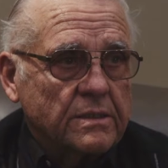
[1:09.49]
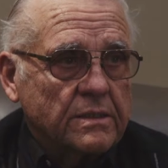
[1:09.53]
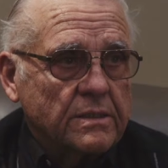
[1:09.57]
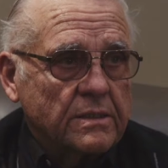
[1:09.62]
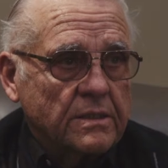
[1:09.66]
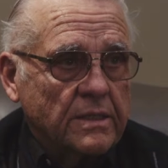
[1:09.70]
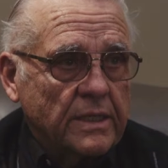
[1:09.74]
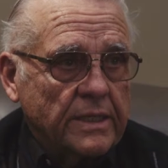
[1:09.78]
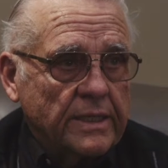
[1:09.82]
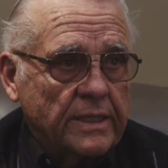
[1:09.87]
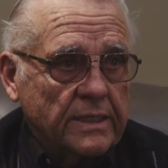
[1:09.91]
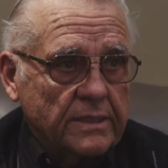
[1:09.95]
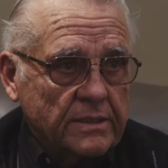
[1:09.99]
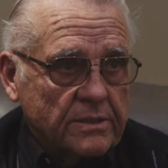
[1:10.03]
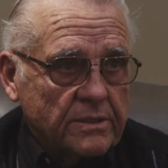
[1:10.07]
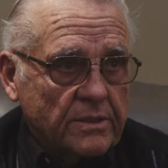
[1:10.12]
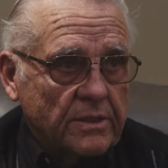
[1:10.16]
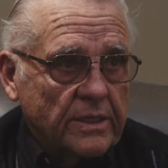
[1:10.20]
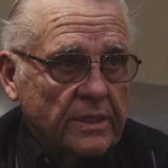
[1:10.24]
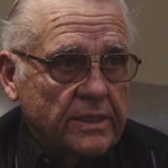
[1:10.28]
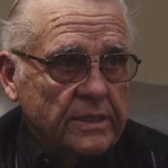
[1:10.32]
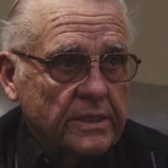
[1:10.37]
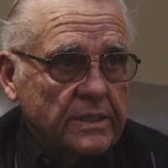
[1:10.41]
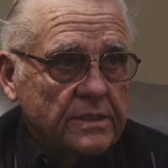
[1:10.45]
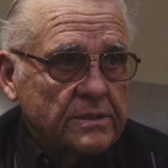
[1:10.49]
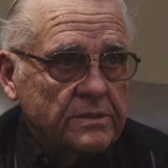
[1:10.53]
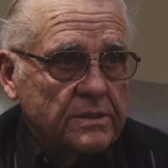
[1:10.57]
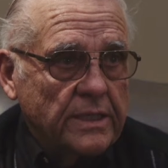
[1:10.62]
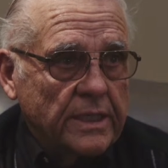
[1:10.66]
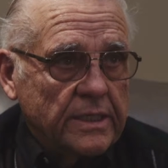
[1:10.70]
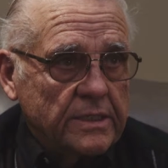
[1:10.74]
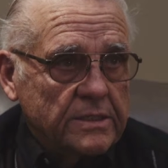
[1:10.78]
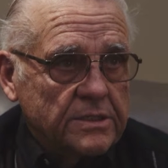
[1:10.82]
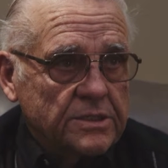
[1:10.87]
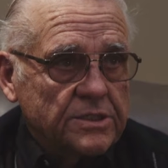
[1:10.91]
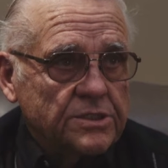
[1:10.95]
to the doctor
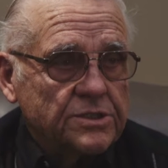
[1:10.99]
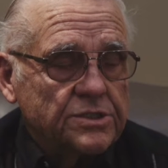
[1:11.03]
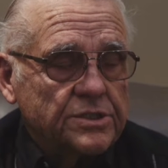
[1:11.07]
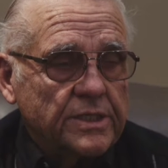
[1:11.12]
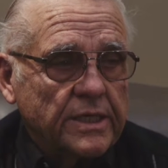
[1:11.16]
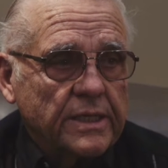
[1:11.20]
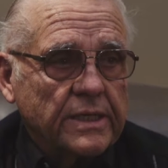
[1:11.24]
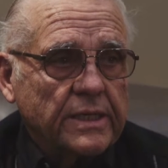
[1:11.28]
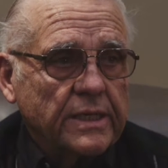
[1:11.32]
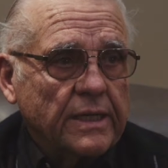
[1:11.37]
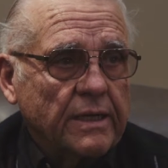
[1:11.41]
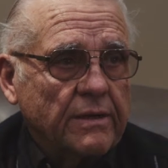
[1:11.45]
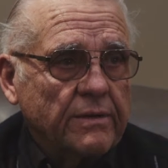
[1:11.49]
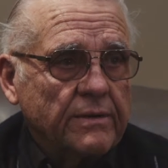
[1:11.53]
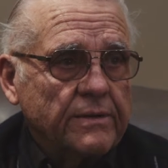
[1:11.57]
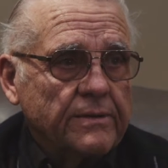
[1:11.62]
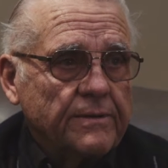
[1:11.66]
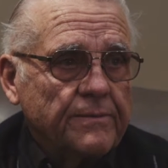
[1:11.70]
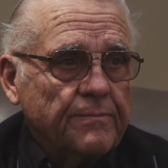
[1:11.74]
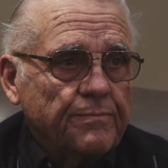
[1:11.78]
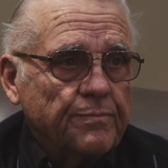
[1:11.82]
and just check it out.